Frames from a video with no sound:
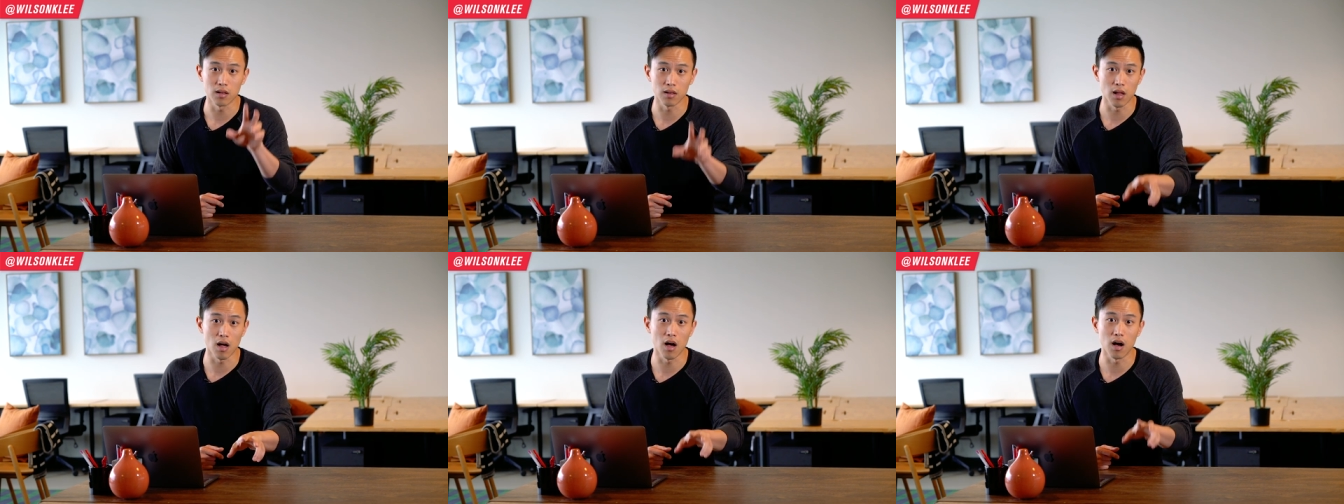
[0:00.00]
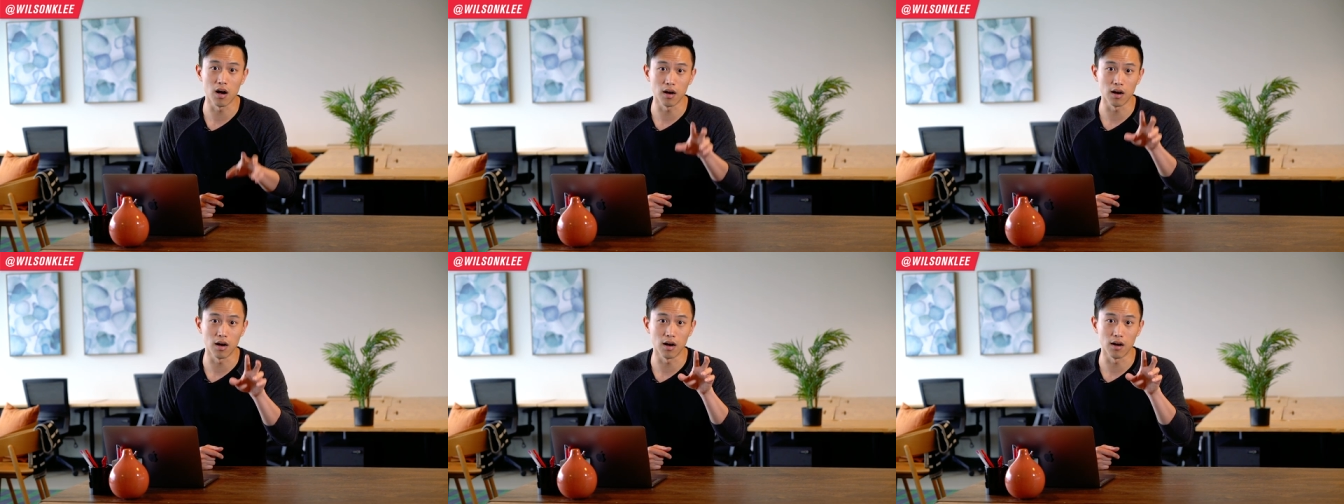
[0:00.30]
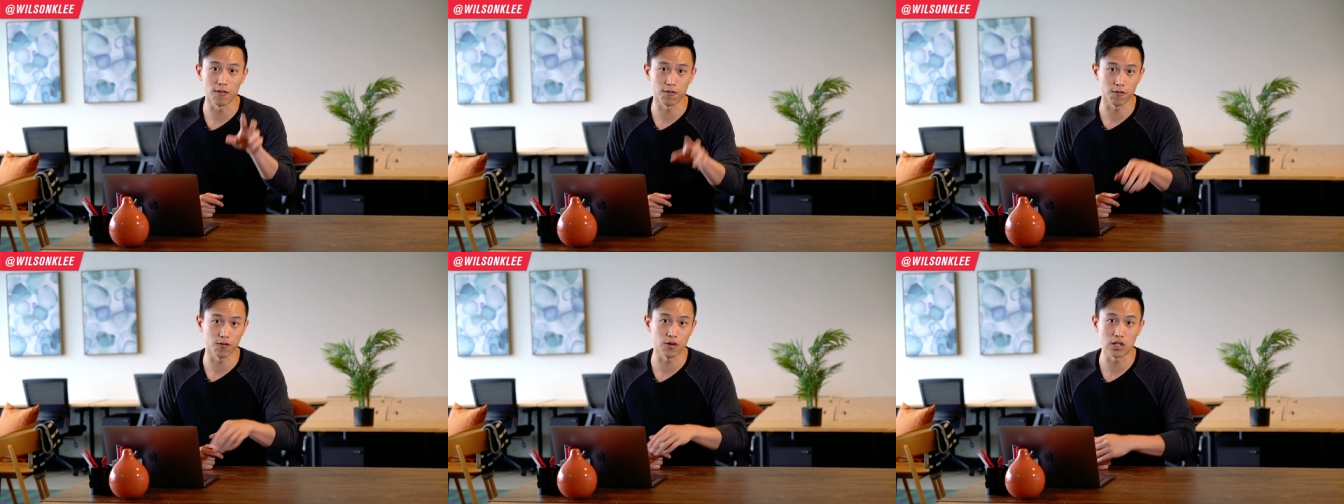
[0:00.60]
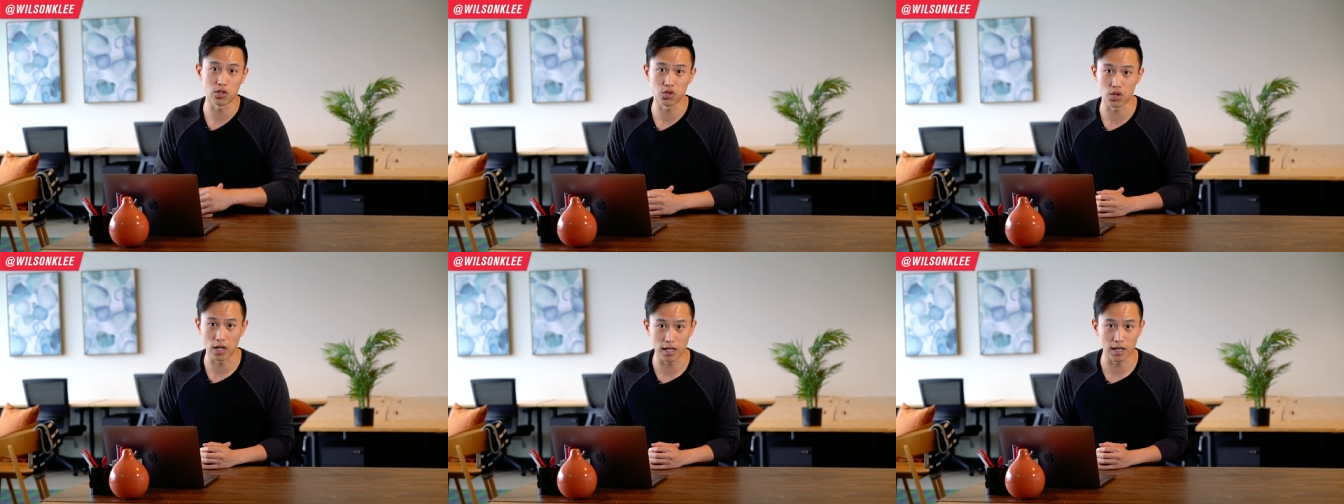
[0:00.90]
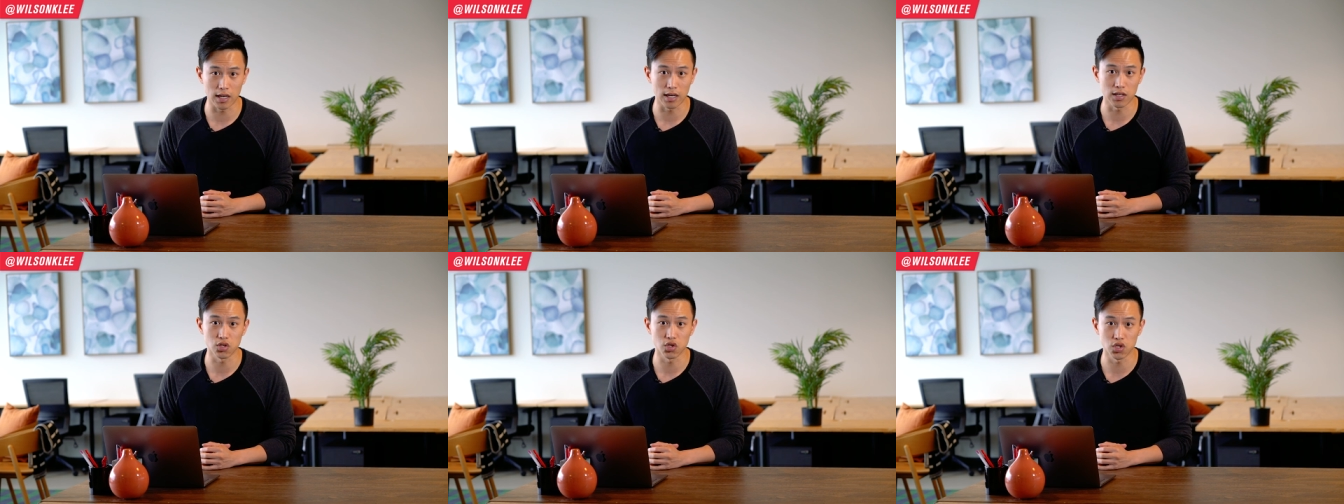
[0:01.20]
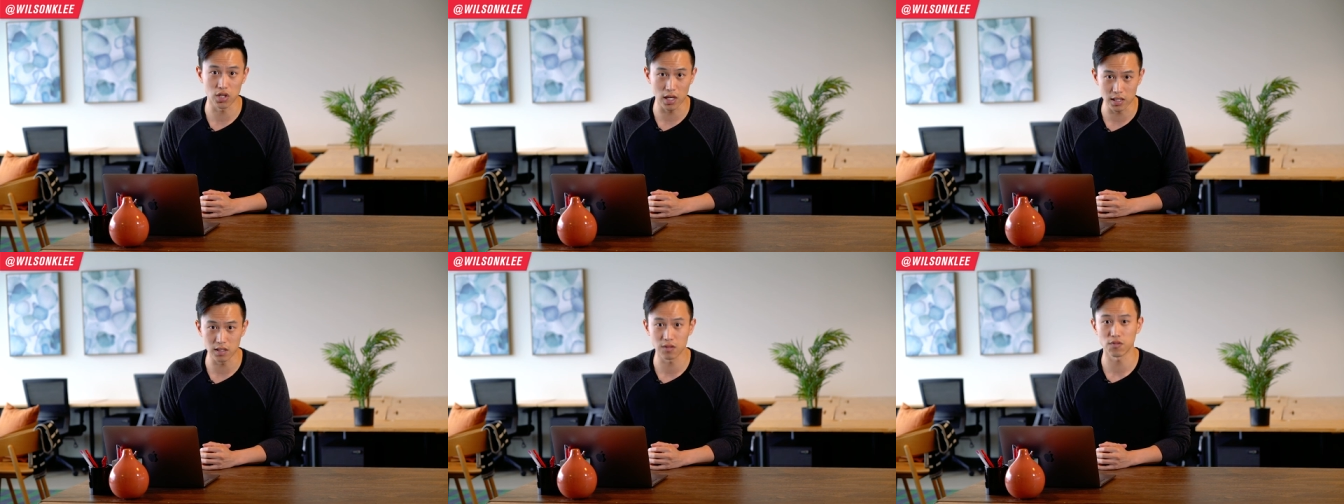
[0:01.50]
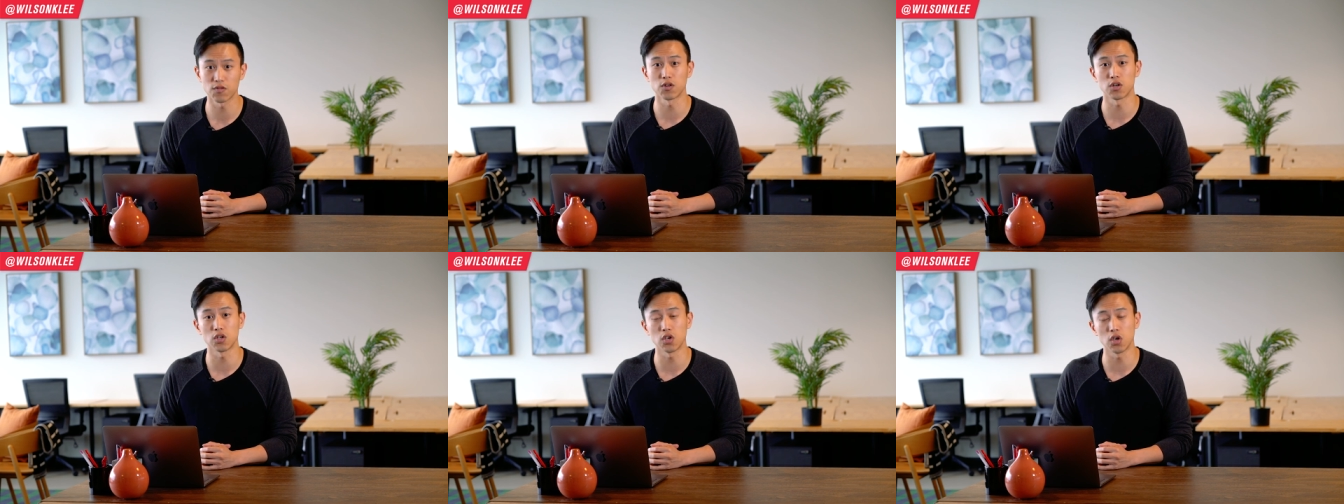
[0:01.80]
long of free training just
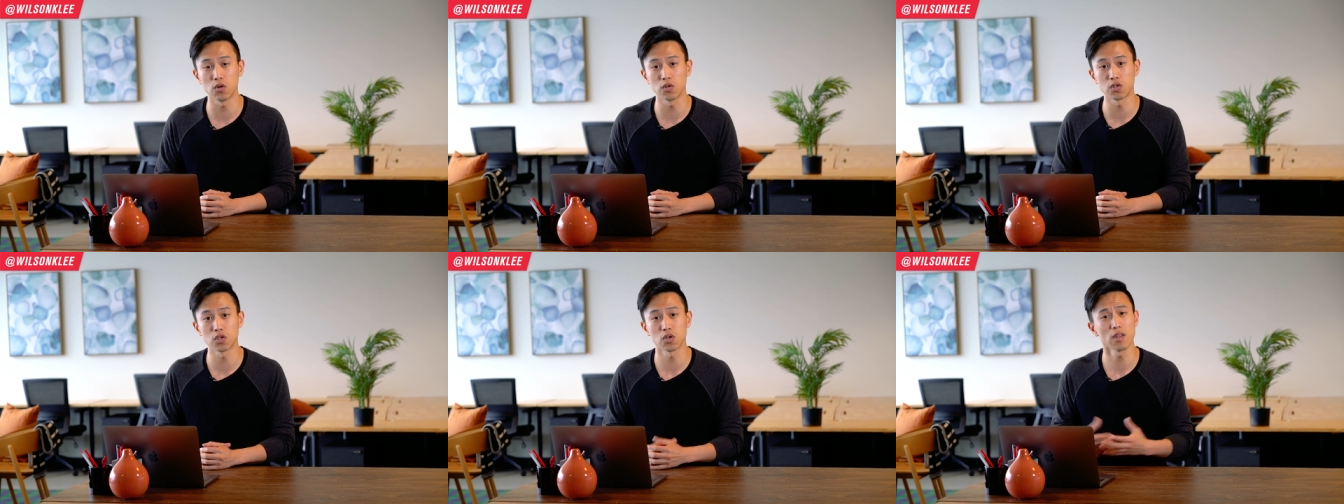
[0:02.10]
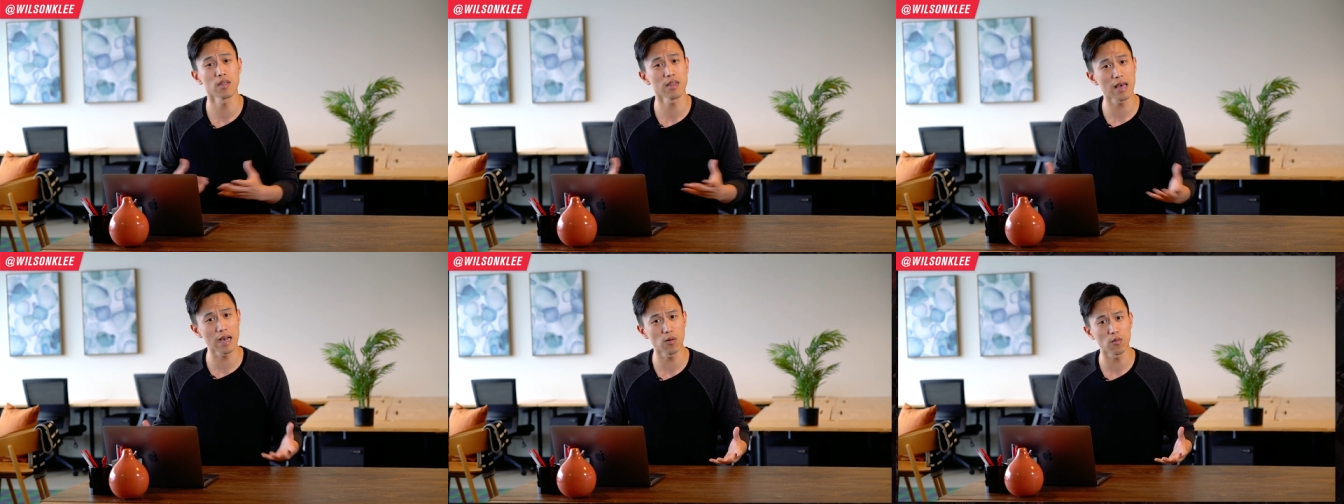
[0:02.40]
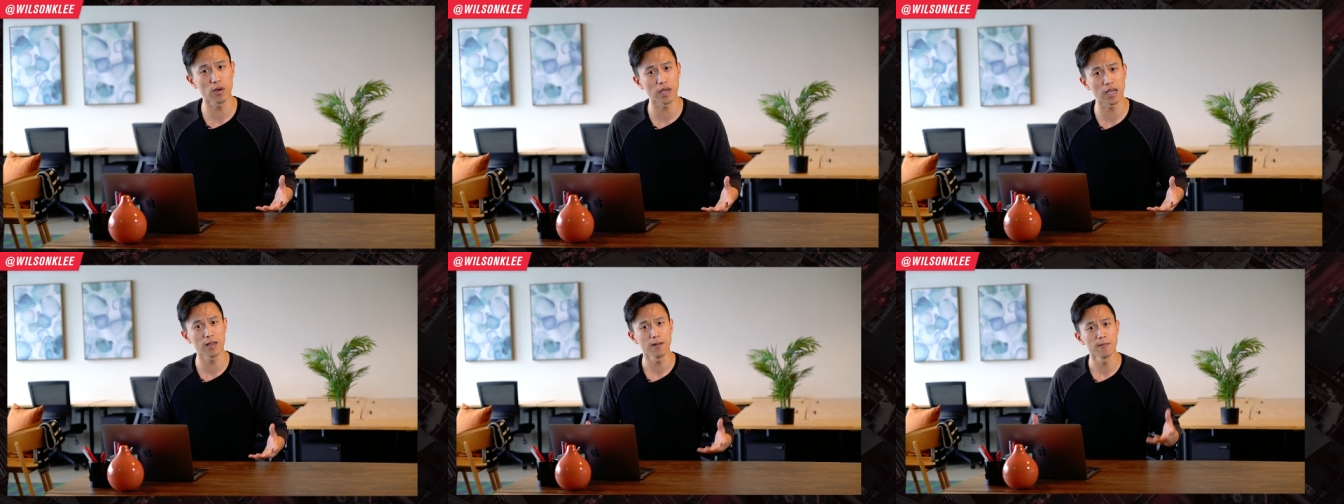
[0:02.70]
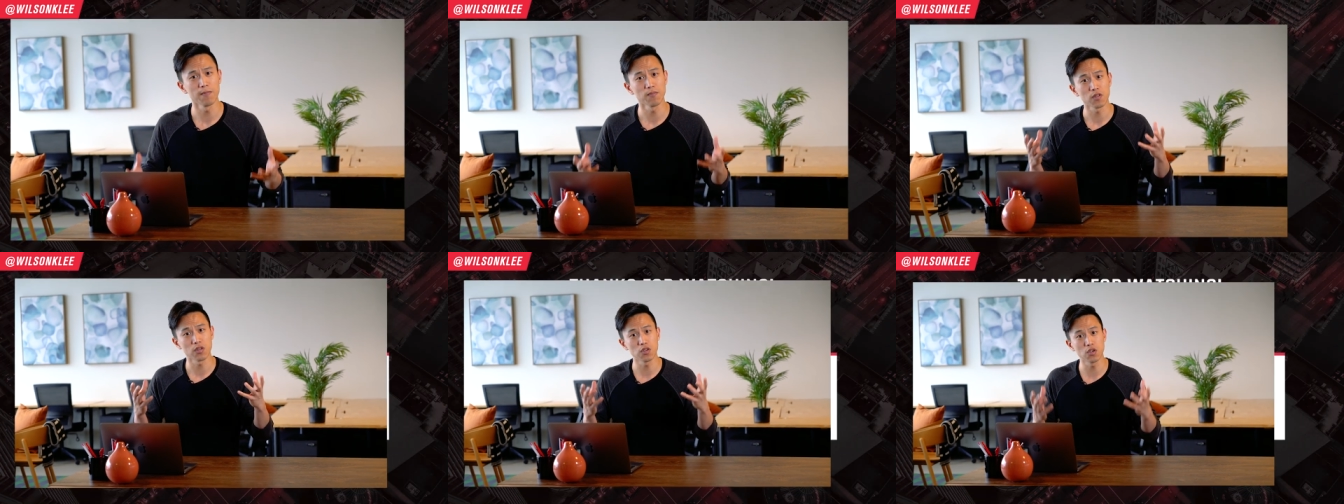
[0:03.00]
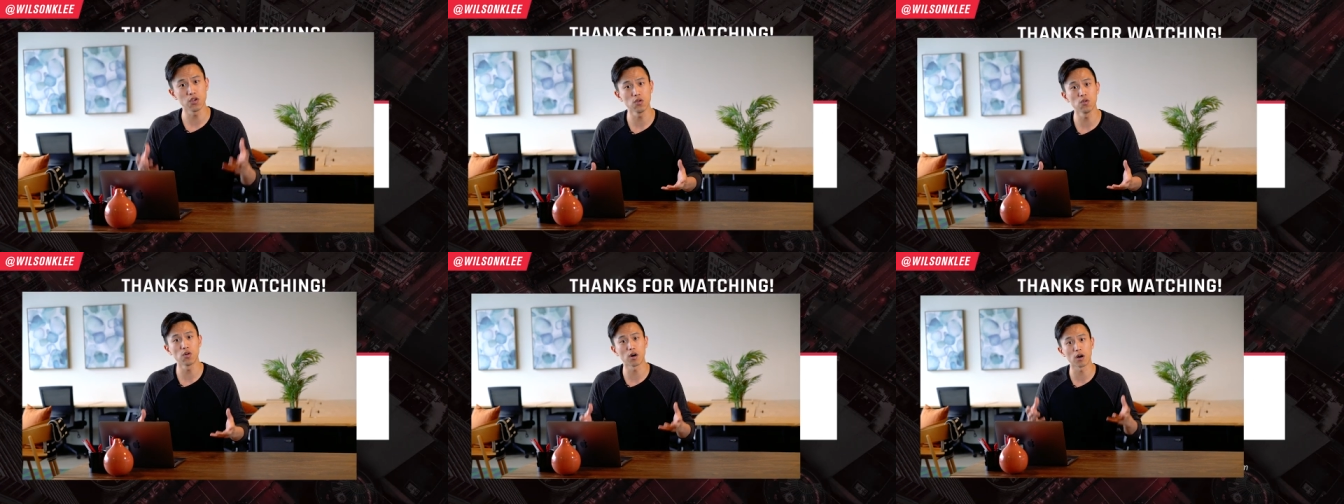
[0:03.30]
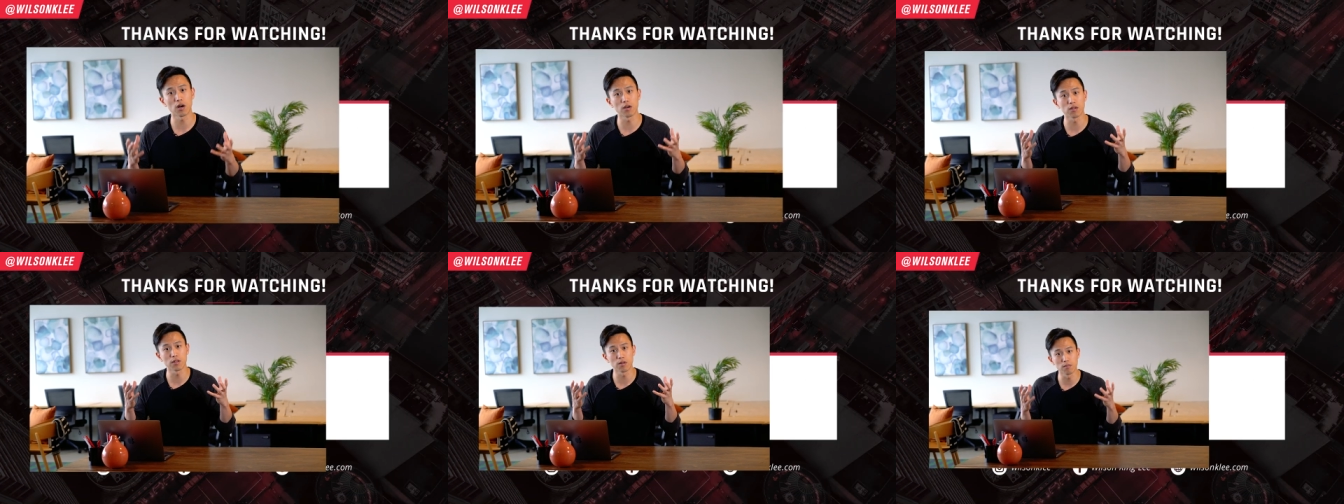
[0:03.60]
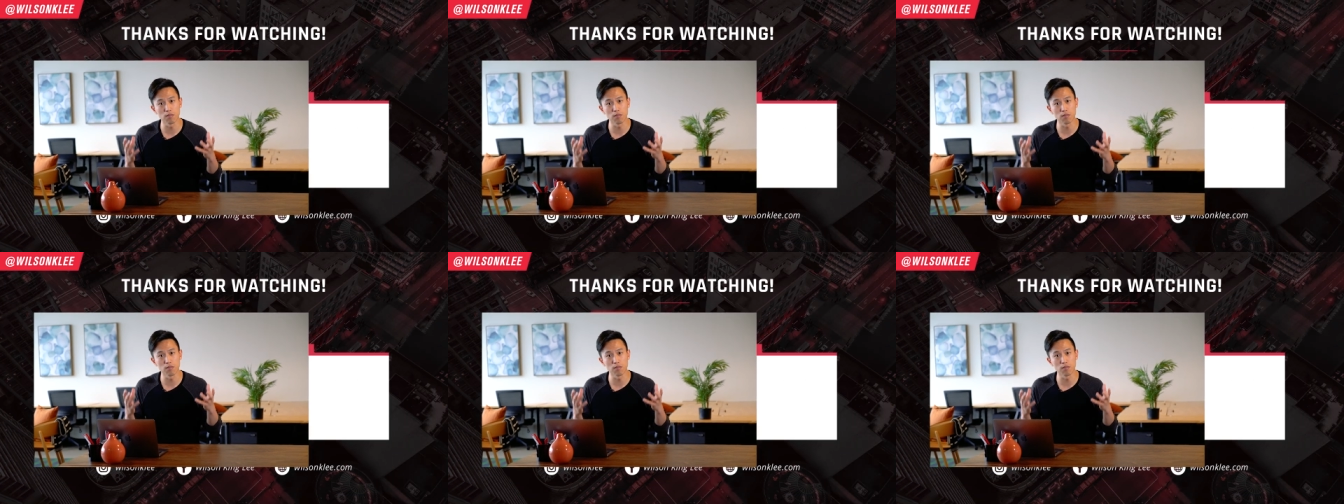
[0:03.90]
for you. So then that way you are the